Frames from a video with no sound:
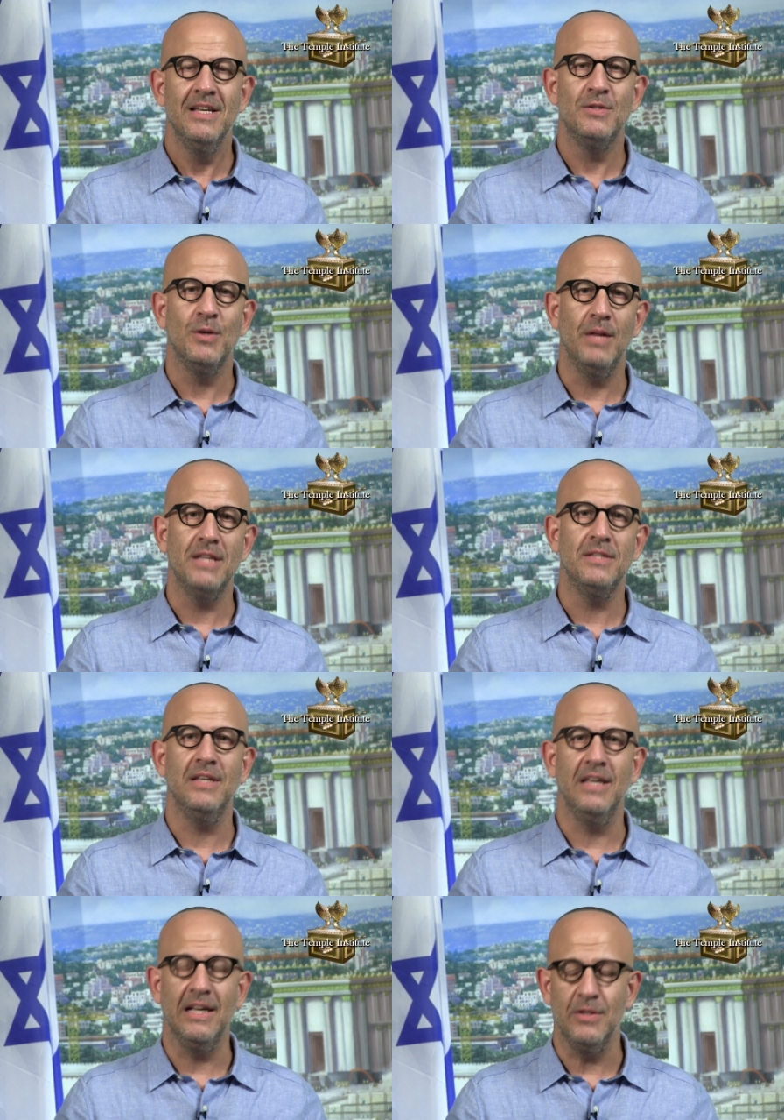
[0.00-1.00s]
So that's
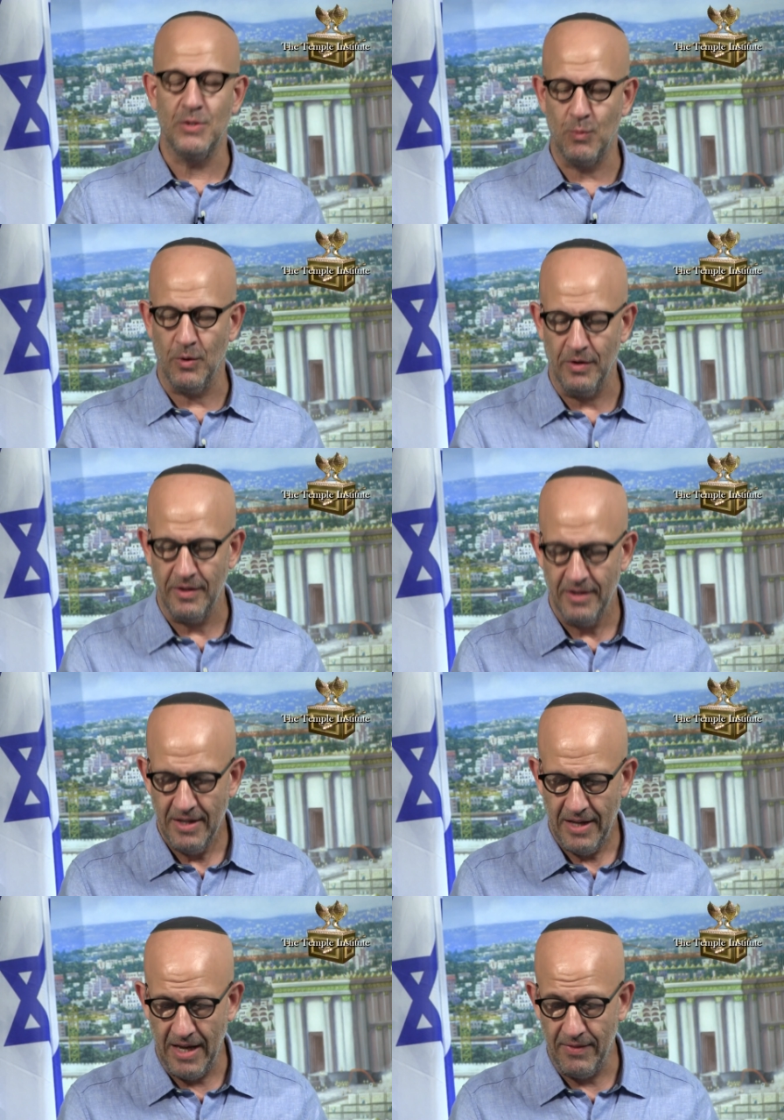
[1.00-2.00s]
the English word,
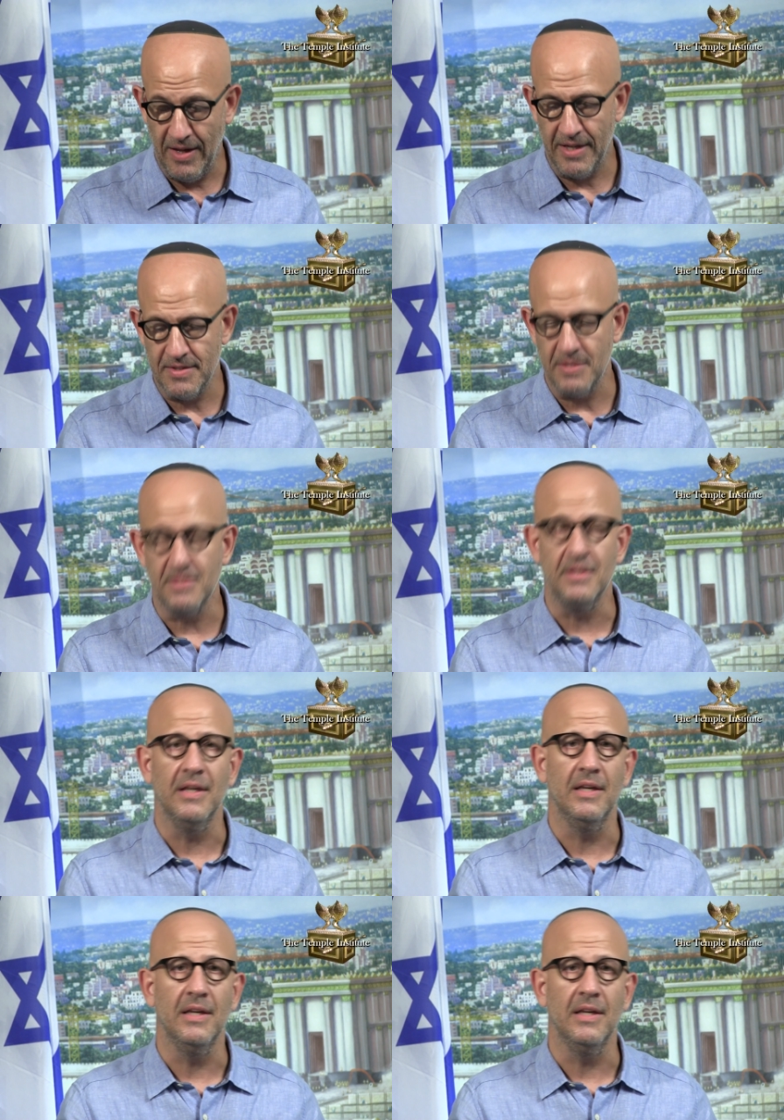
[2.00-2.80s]
and I guess it's